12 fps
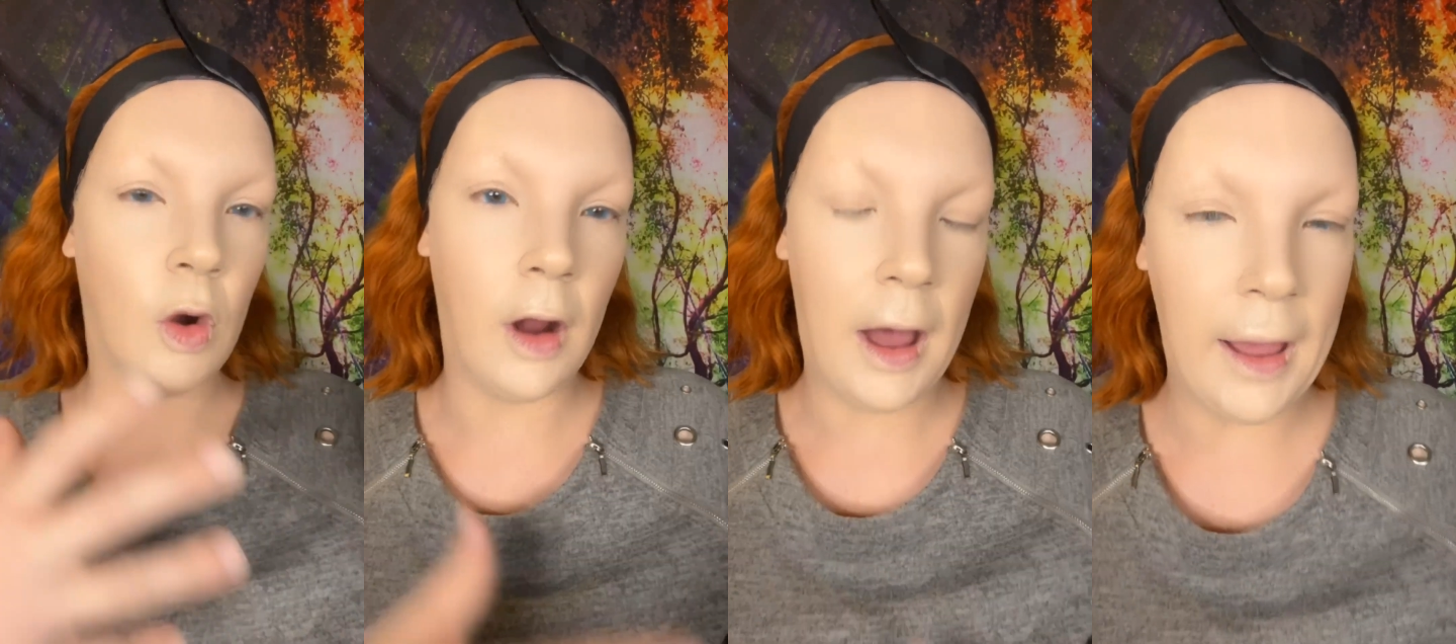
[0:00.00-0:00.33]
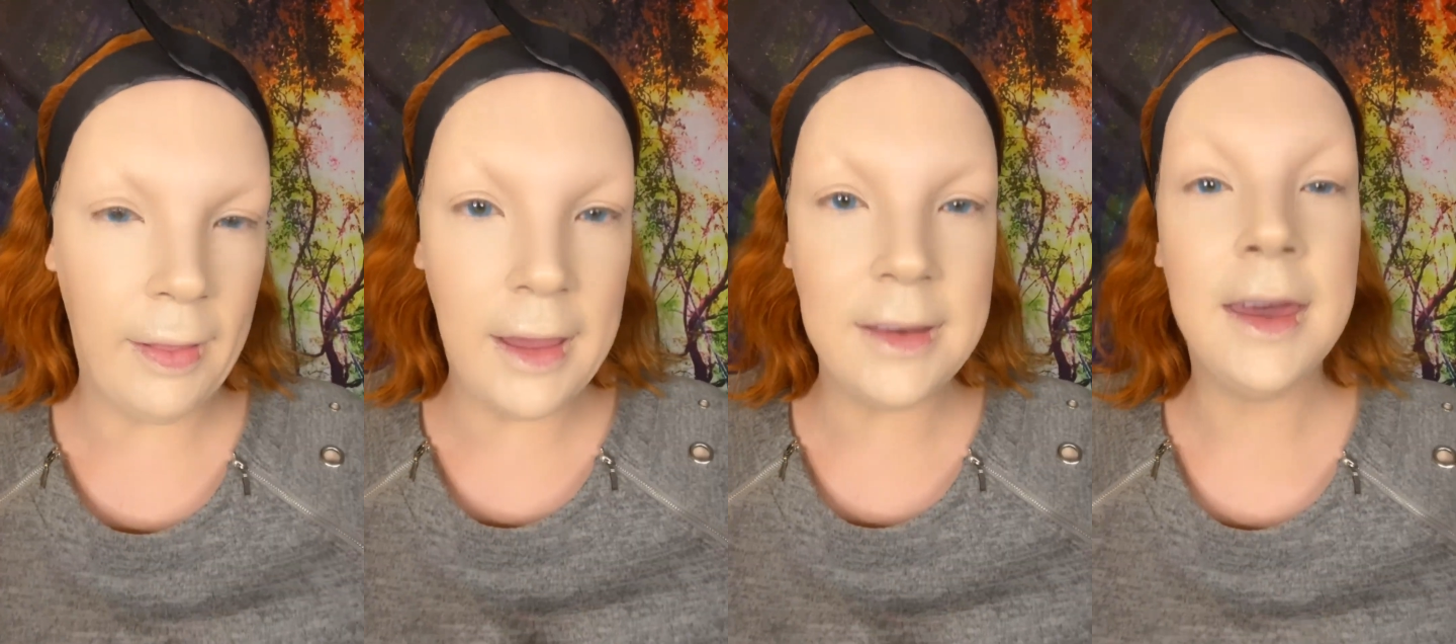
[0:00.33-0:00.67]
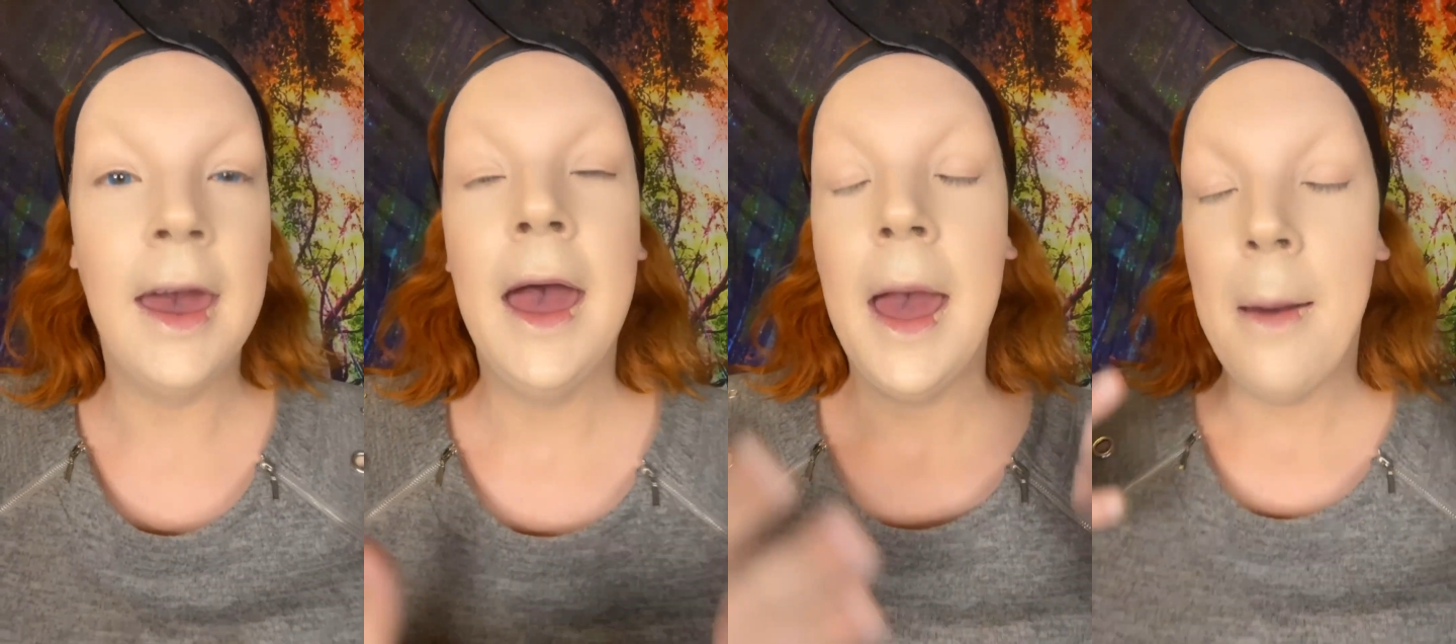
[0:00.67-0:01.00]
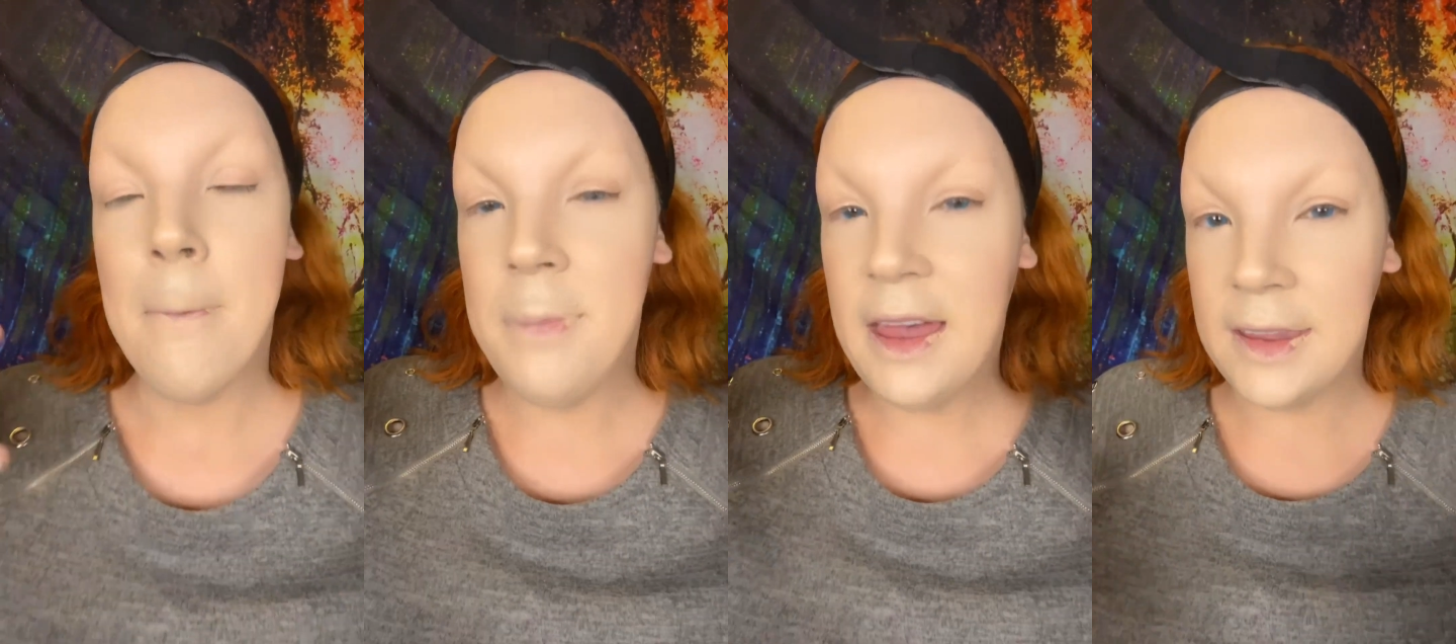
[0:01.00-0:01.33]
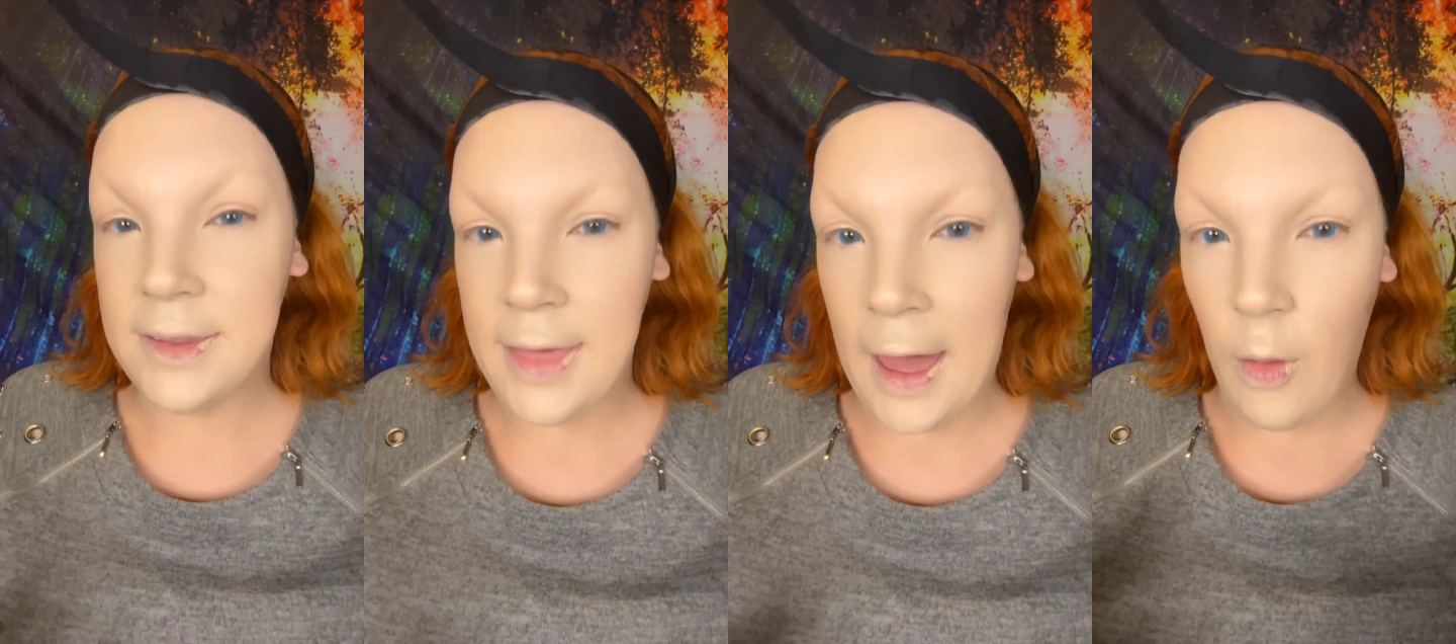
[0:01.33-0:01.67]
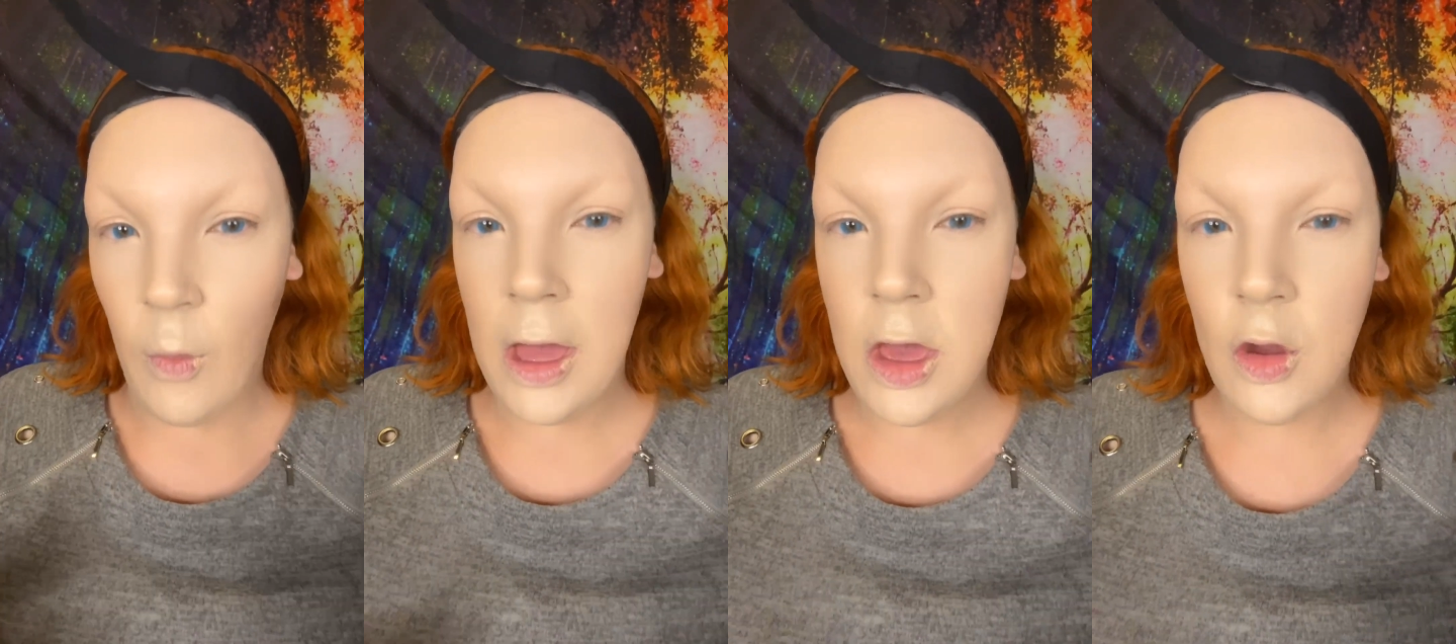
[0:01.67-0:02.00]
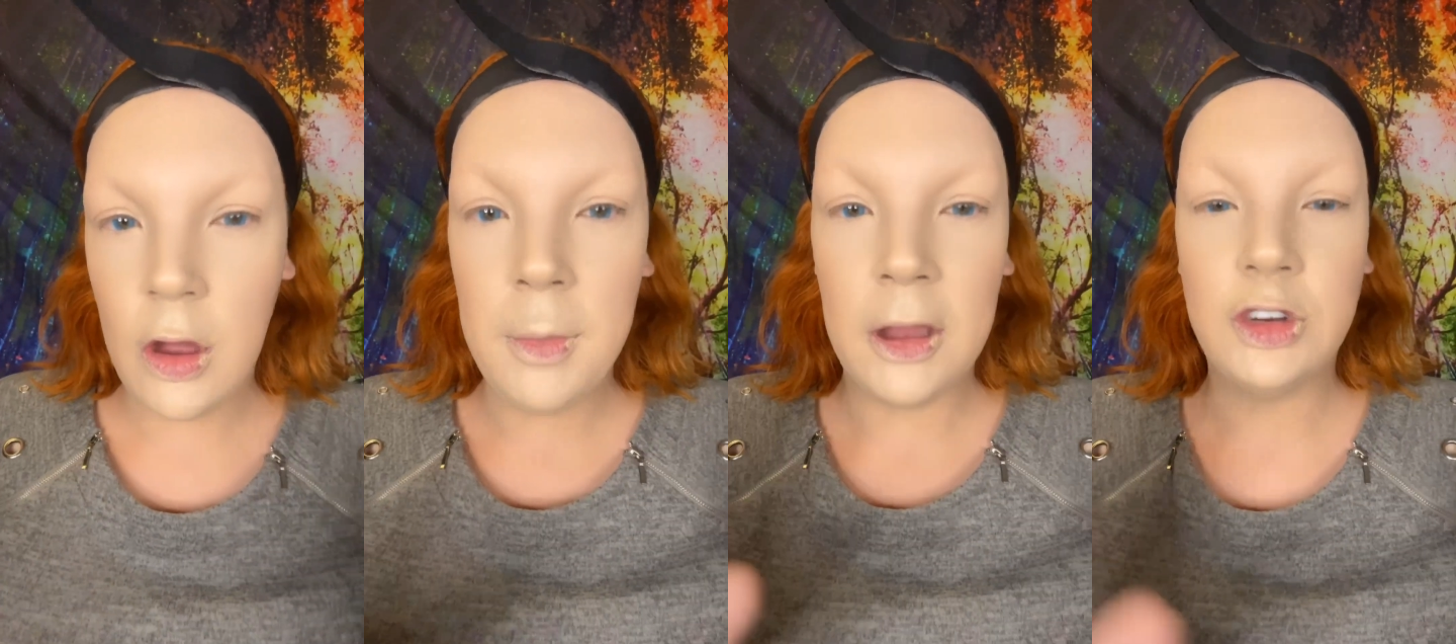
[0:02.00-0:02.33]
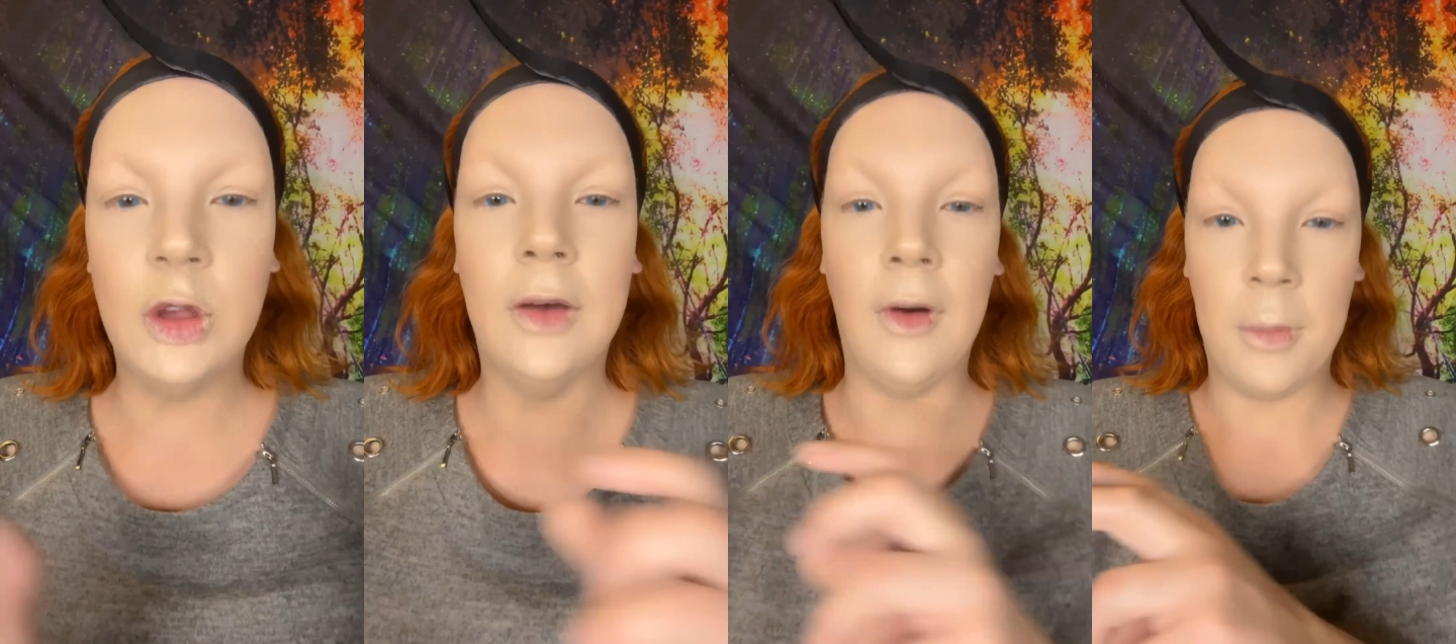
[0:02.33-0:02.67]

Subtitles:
or highlight, because that way you can make sure you have a